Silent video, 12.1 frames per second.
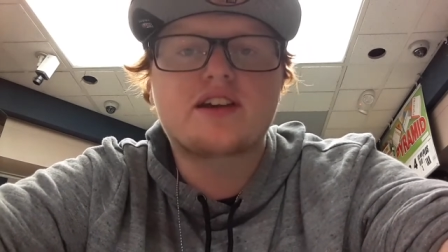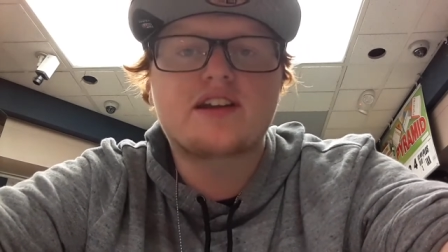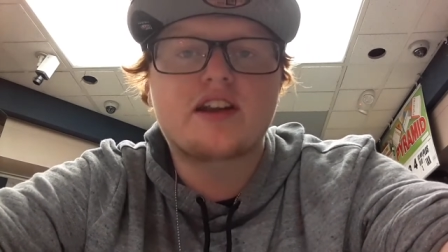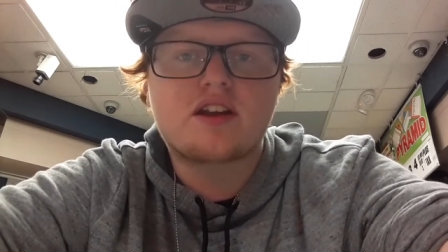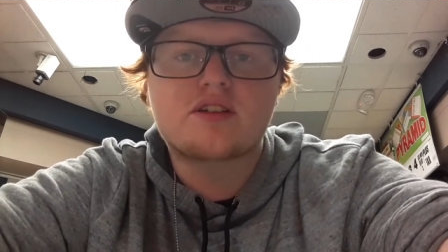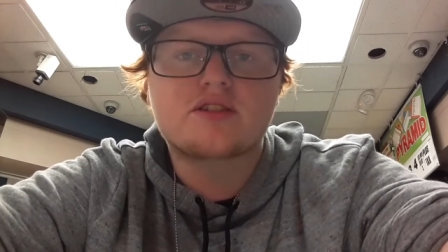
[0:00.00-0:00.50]
get
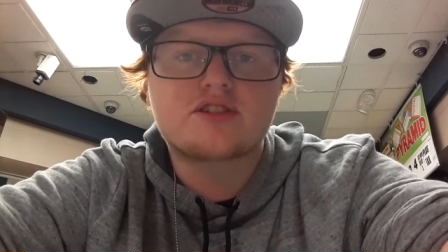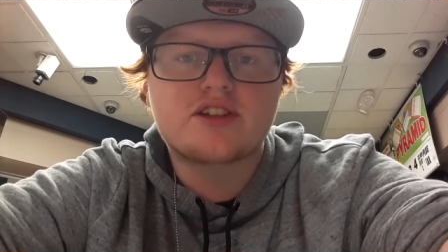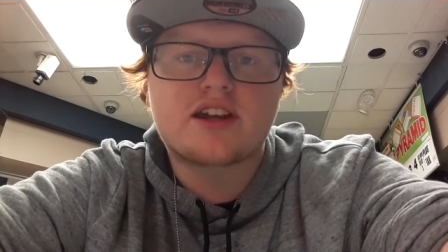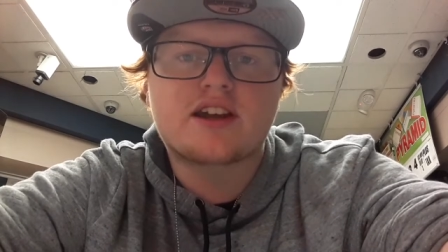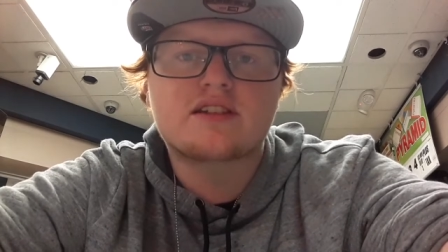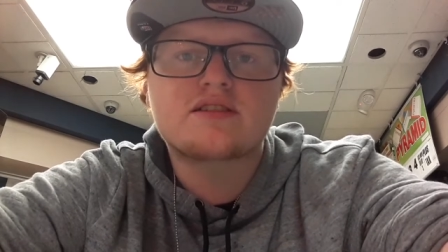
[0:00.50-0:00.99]
another
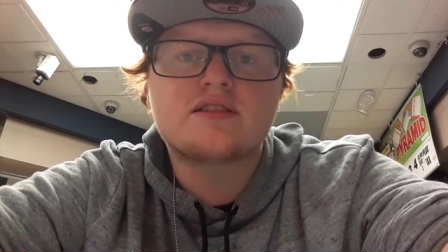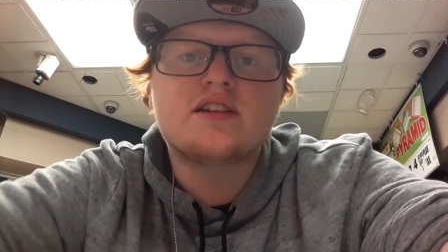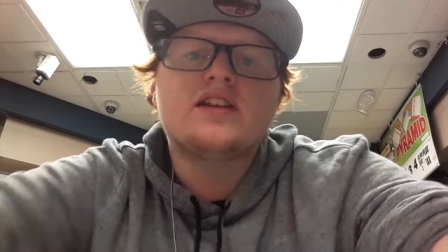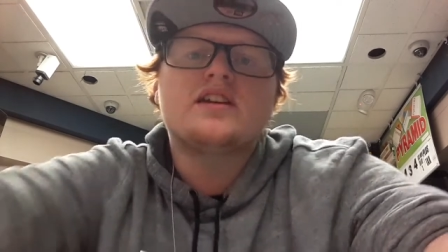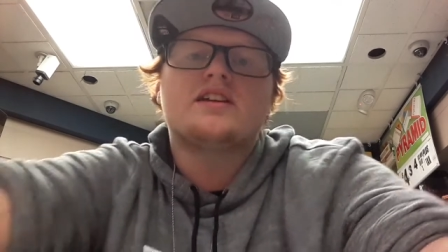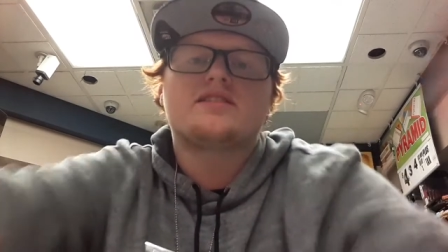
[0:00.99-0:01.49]
chance
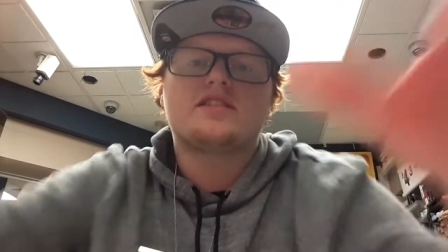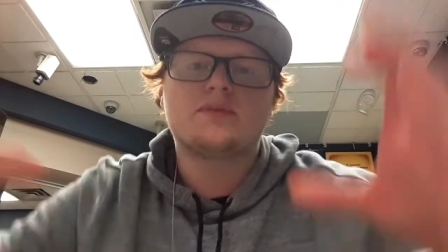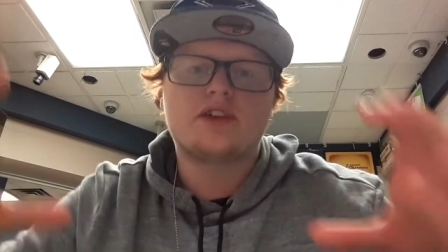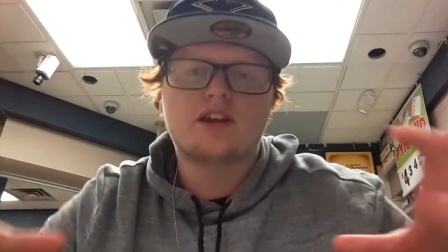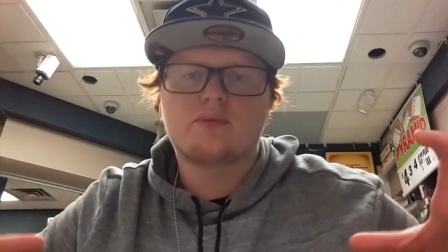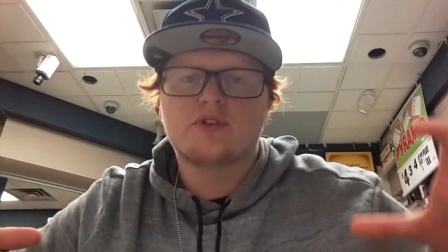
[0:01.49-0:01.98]
to
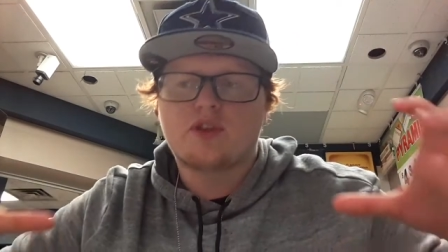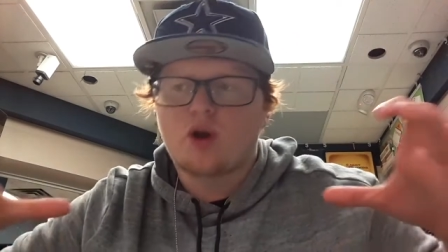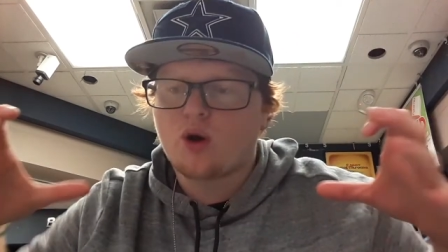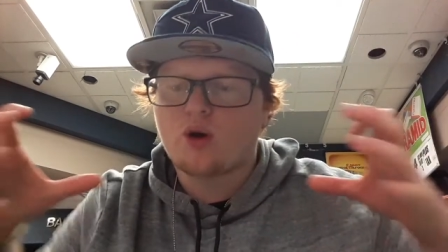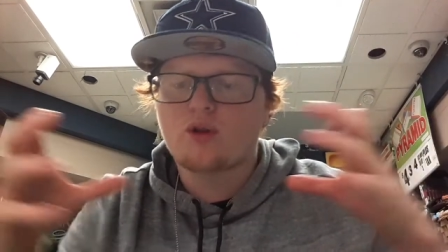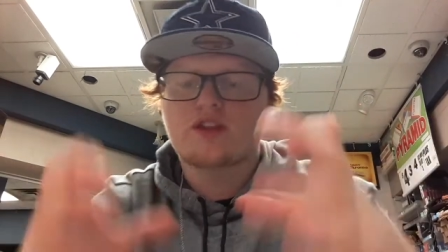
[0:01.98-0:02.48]
meet up with
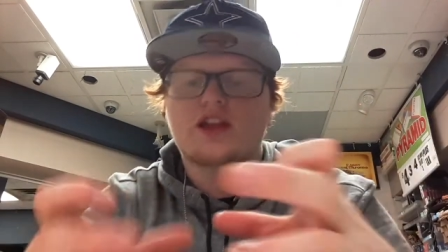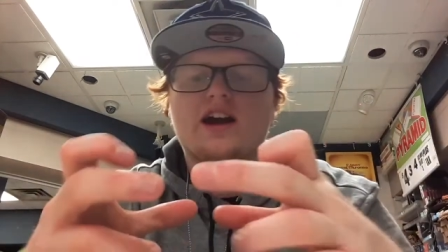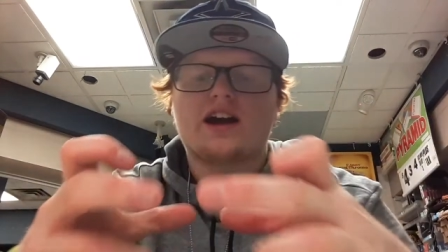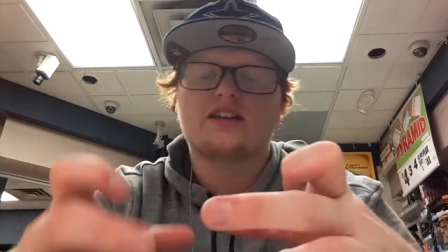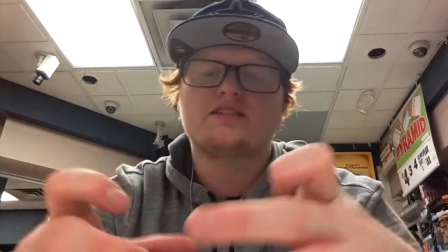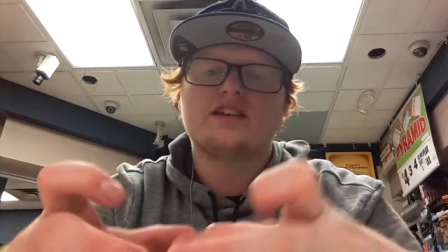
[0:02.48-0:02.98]
all the
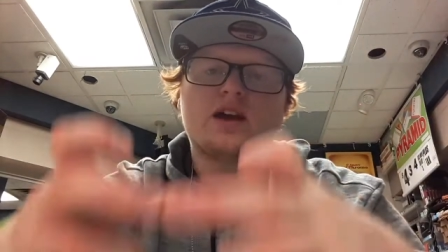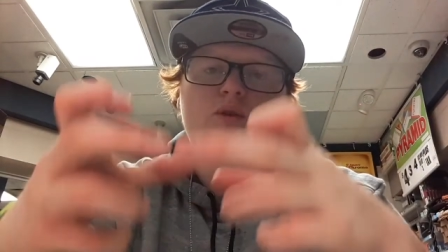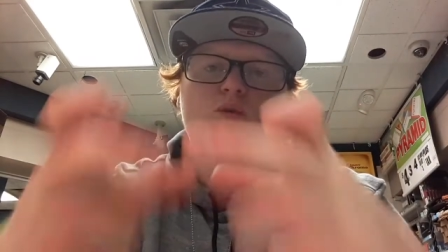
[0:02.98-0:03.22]
guys at